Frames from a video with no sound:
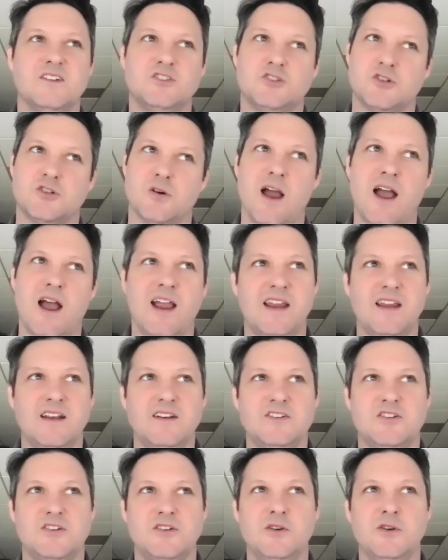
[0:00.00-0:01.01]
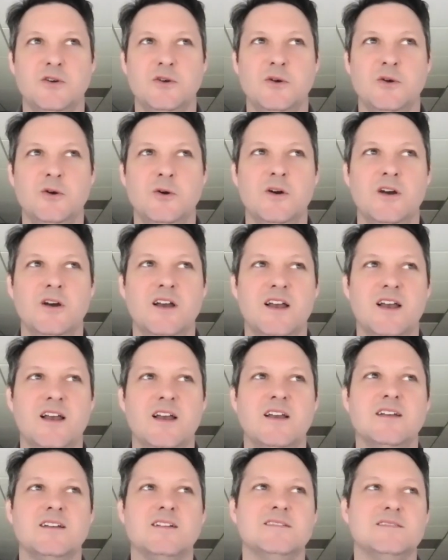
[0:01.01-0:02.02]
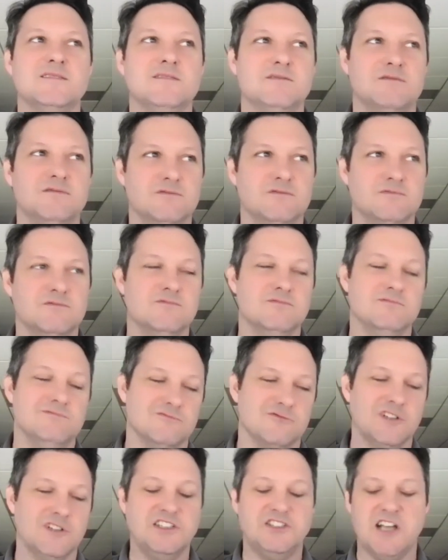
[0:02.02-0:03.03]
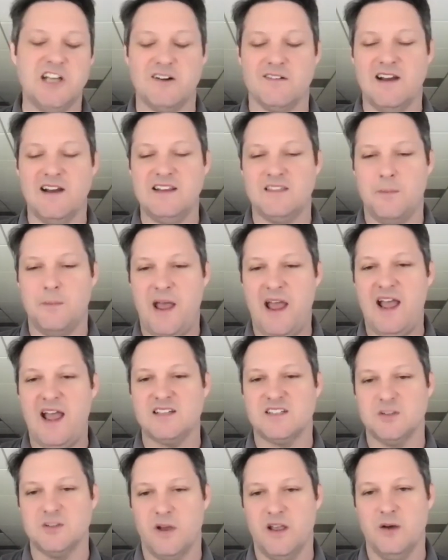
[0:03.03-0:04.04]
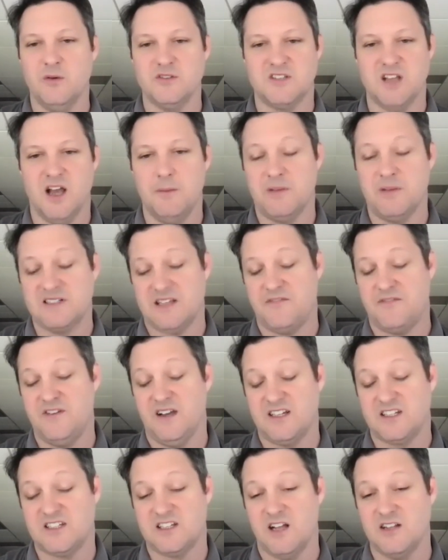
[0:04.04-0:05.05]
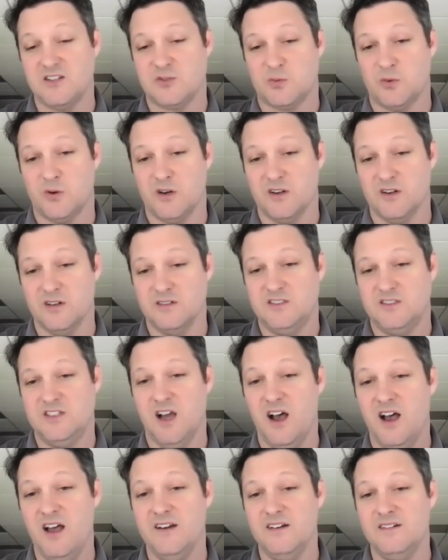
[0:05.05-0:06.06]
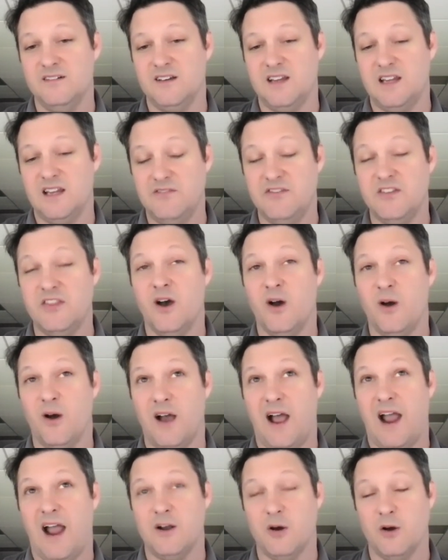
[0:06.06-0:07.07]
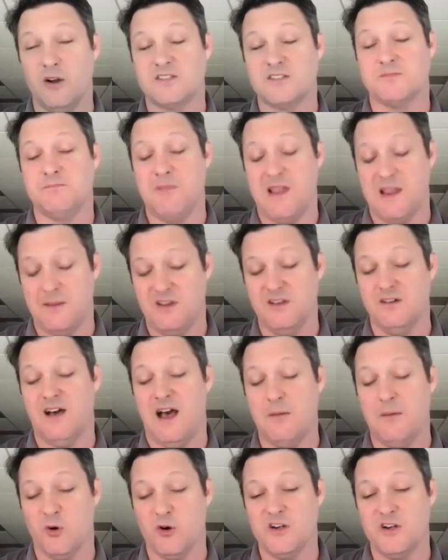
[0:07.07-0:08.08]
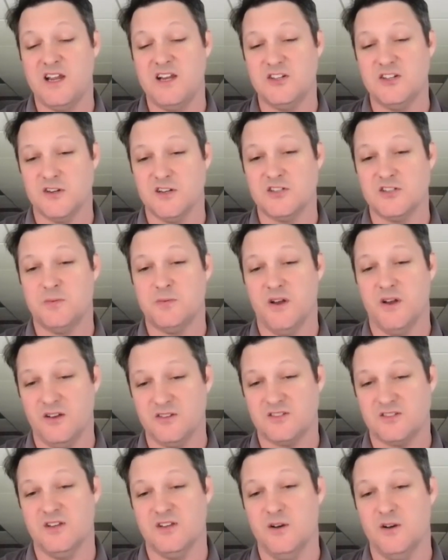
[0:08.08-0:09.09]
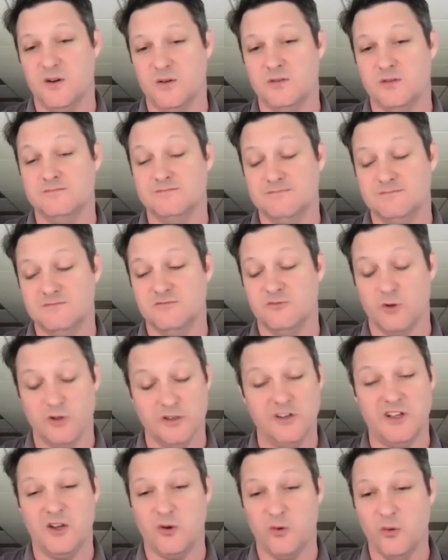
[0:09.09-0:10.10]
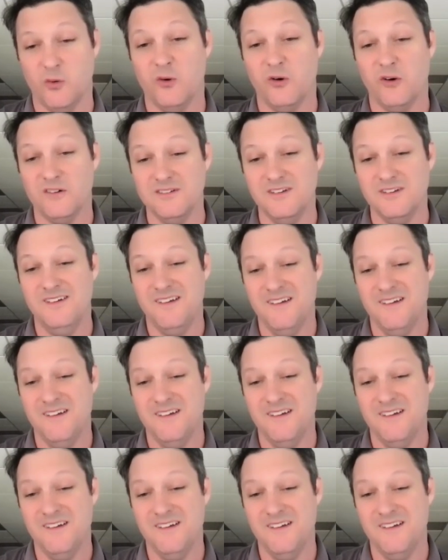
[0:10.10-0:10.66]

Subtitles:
trying to regenerate the past the way it was done? Because I feel like stunts were done, even though I know it's maybe a lot more dangerous, but also really cool.